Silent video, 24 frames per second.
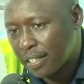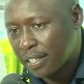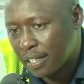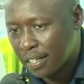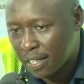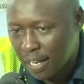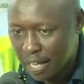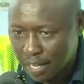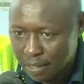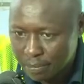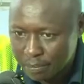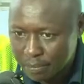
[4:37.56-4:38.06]

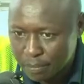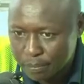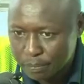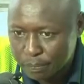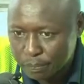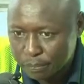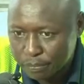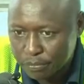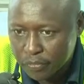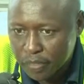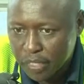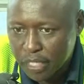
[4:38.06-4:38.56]
reliable.
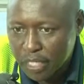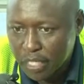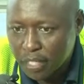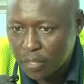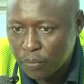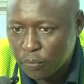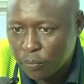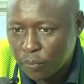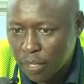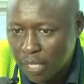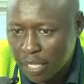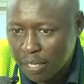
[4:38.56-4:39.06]

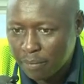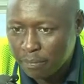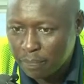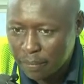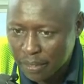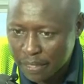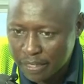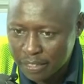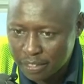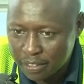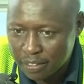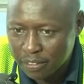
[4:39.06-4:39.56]
We
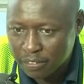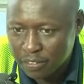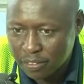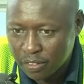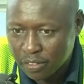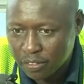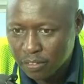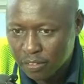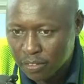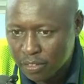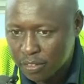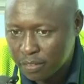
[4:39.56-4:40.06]
appreciate your
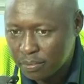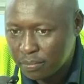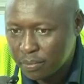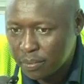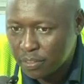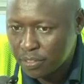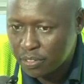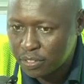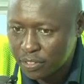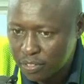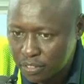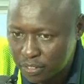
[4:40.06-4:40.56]

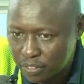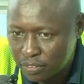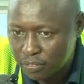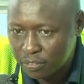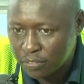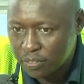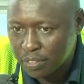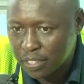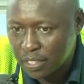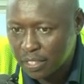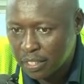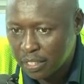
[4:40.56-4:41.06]
contributions
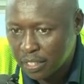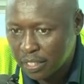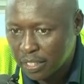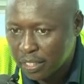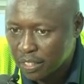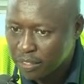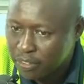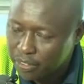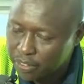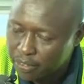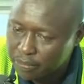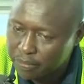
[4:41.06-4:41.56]
to the
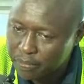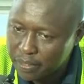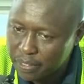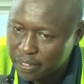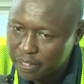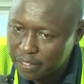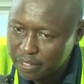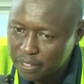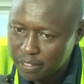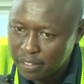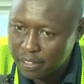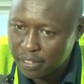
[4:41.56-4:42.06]
economy,
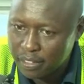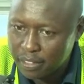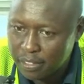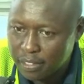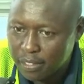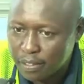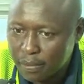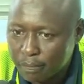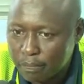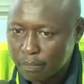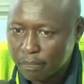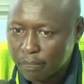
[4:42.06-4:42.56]

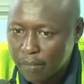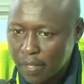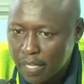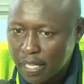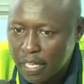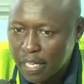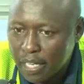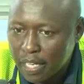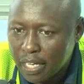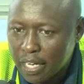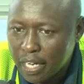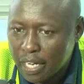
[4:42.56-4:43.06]

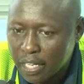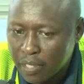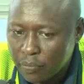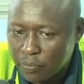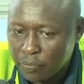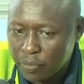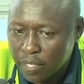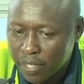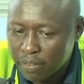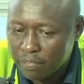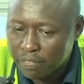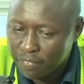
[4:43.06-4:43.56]
and
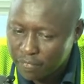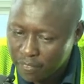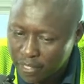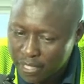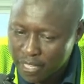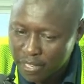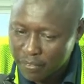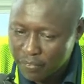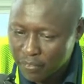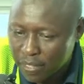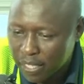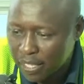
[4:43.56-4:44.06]
we are
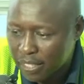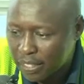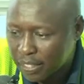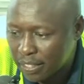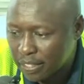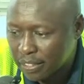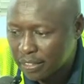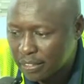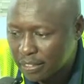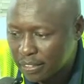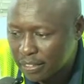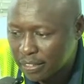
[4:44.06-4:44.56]
fully aware
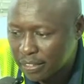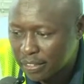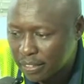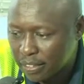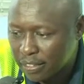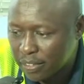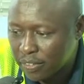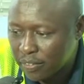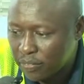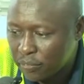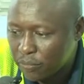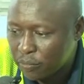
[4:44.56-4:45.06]

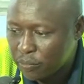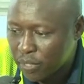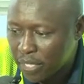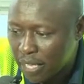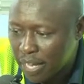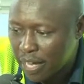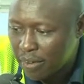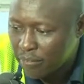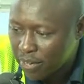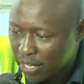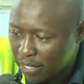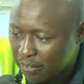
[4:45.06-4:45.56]
that we
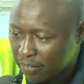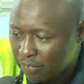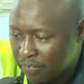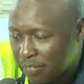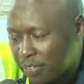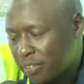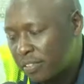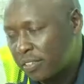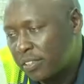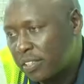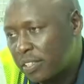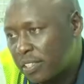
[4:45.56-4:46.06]
are one of
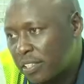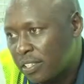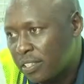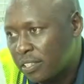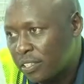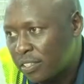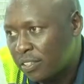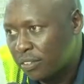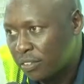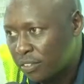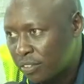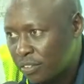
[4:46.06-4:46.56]
those
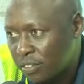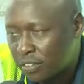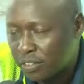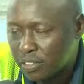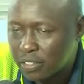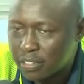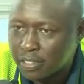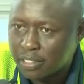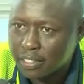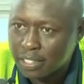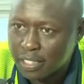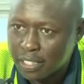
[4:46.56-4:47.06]

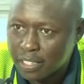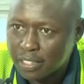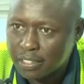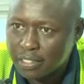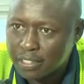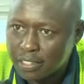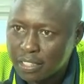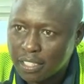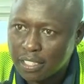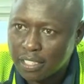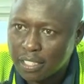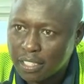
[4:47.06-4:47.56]
institutions that
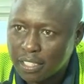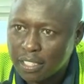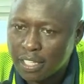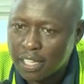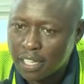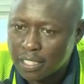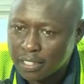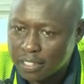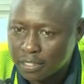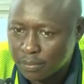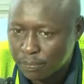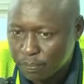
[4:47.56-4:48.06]

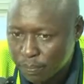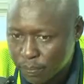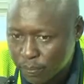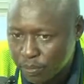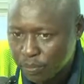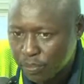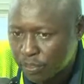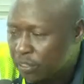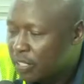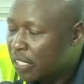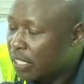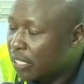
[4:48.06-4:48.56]
are
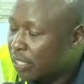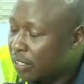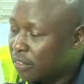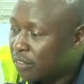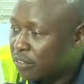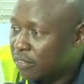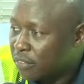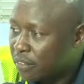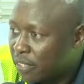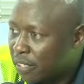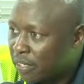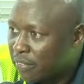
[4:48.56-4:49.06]
supposed
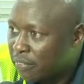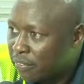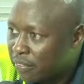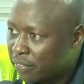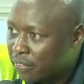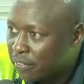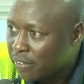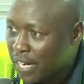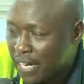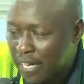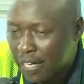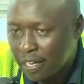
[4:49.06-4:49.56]
to give
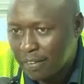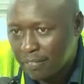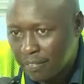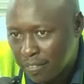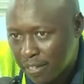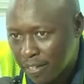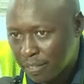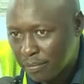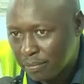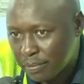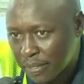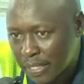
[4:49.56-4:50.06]
you an
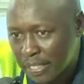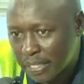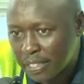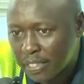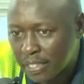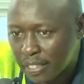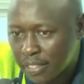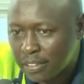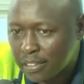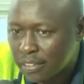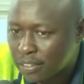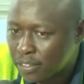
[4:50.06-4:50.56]
environment
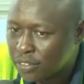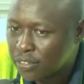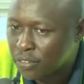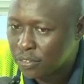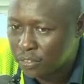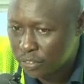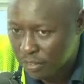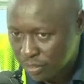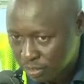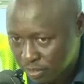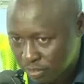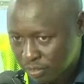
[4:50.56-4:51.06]
that is
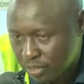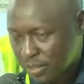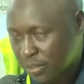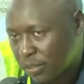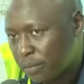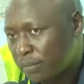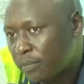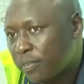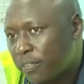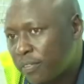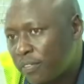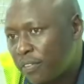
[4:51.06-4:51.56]

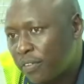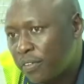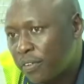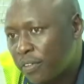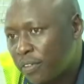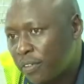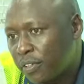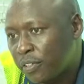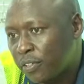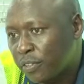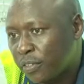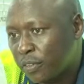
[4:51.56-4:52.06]
conducive
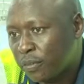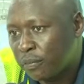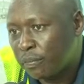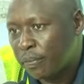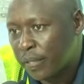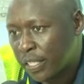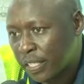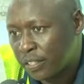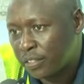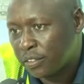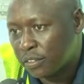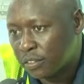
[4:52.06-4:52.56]
for your
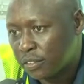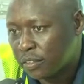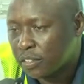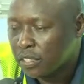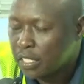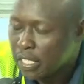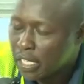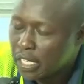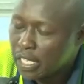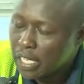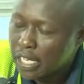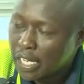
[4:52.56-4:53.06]
operations.
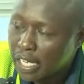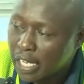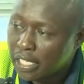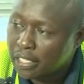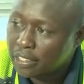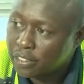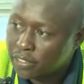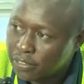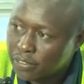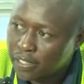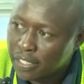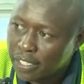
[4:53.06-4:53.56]

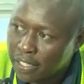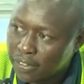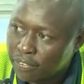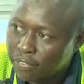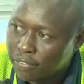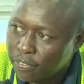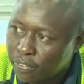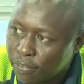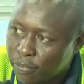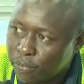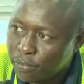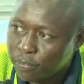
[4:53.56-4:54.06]
And so
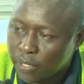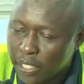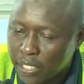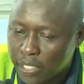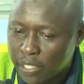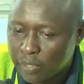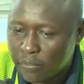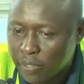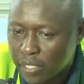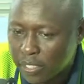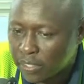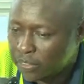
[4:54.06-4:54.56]
therefore
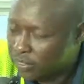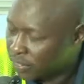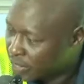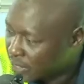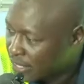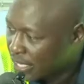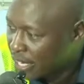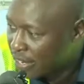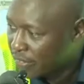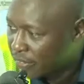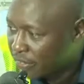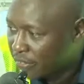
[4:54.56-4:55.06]
we will not
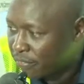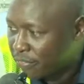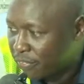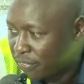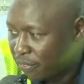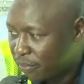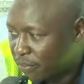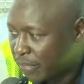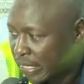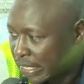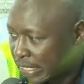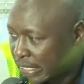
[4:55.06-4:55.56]
shy away
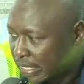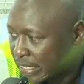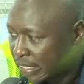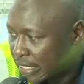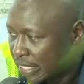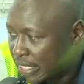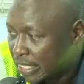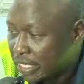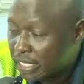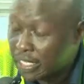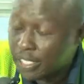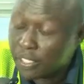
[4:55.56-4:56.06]
from this.
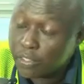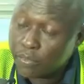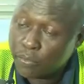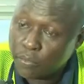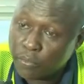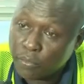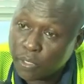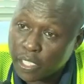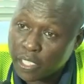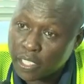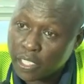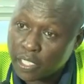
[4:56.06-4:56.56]

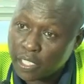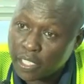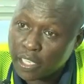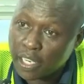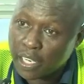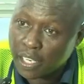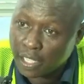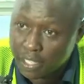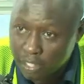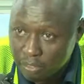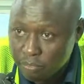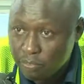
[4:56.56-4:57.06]
We
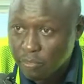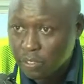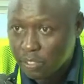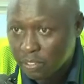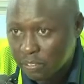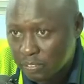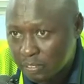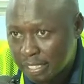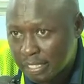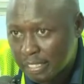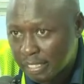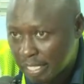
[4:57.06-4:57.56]
are equal
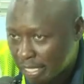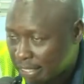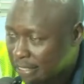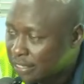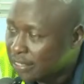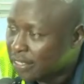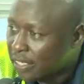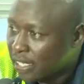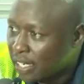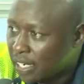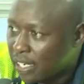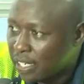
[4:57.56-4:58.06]
to the
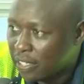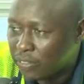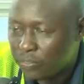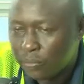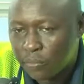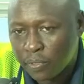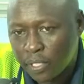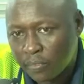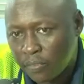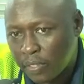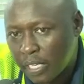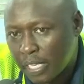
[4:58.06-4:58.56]
task, and
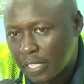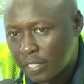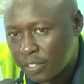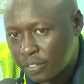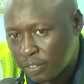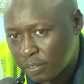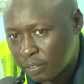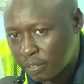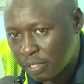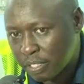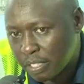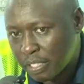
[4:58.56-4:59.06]
we will
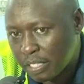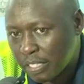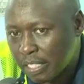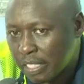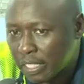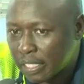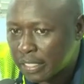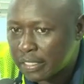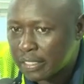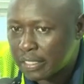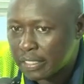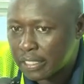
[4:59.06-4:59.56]
ensure
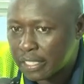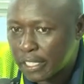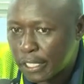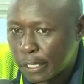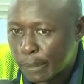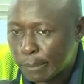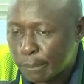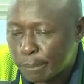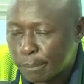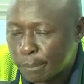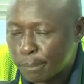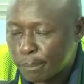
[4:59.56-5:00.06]
that
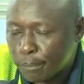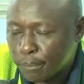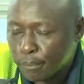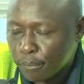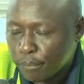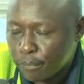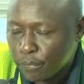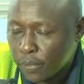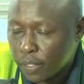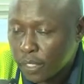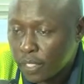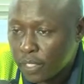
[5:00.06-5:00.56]

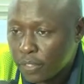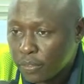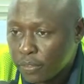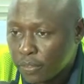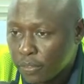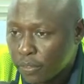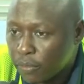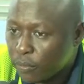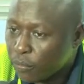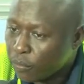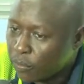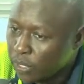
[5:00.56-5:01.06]

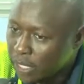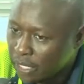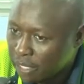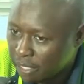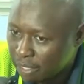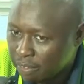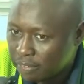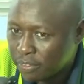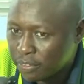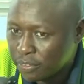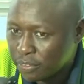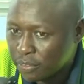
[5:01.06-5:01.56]
we
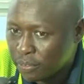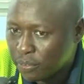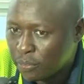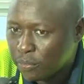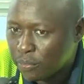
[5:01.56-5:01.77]
give you